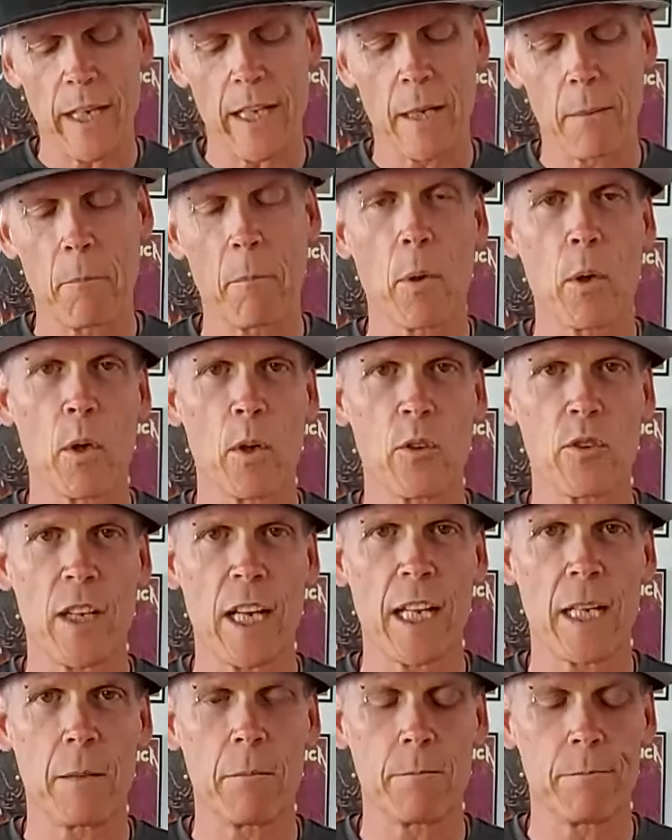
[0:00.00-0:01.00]
And Pearl
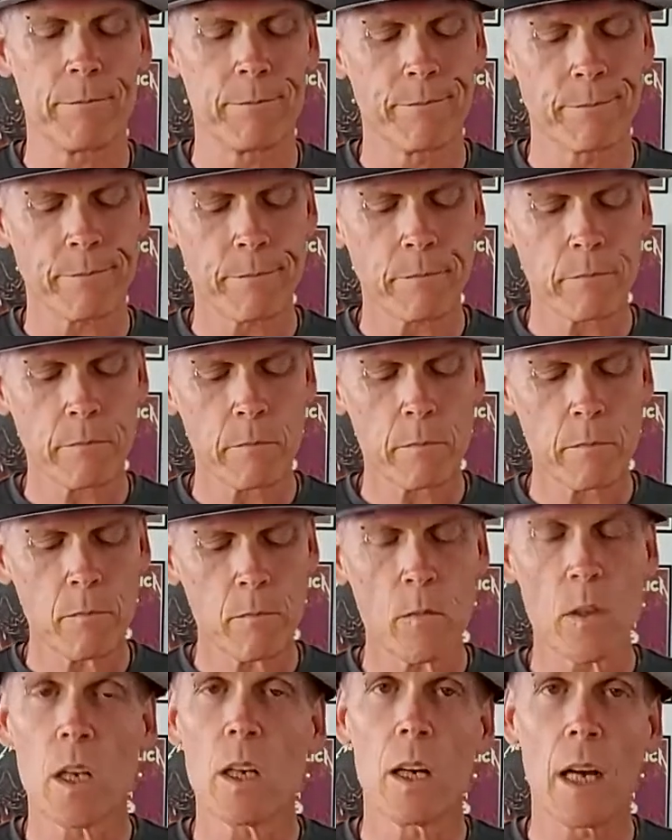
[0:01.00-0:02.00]
Jam,
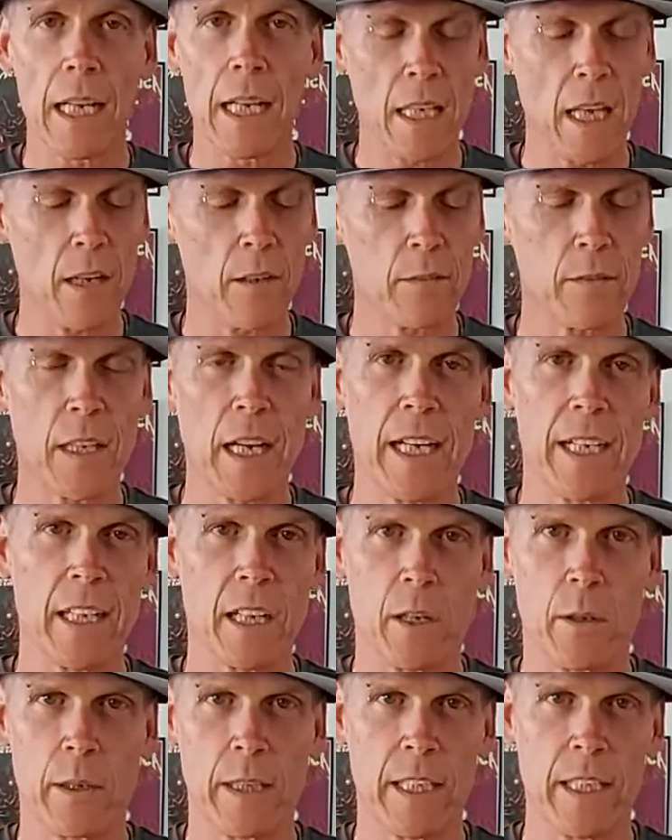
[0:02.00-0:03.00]
I loved. I had
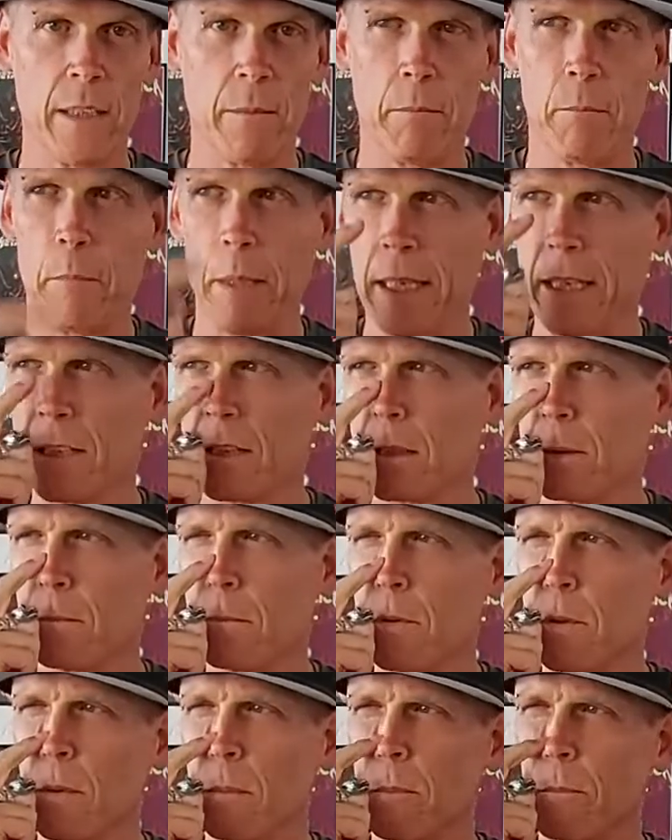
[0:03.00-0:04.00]
already been
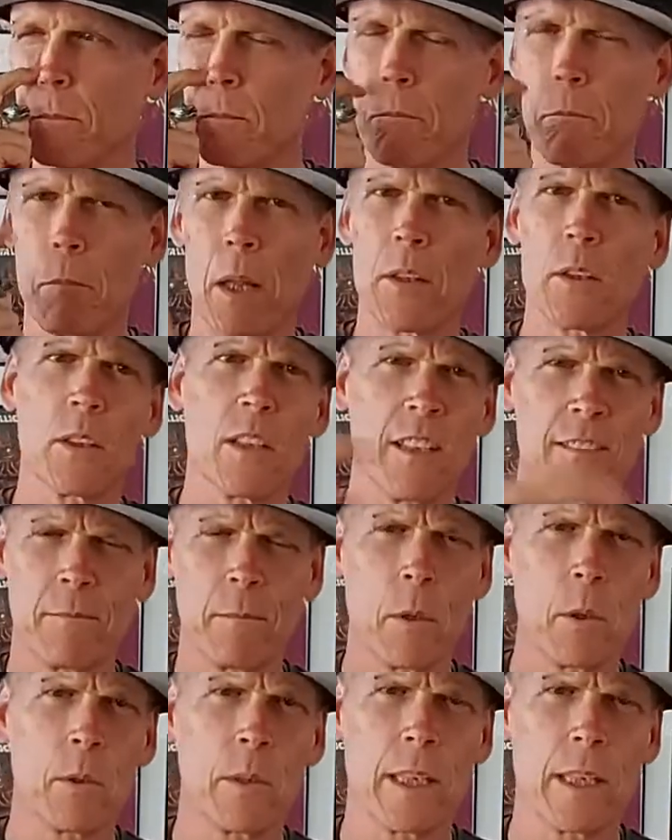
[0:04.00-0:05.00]
into Mother Love Bone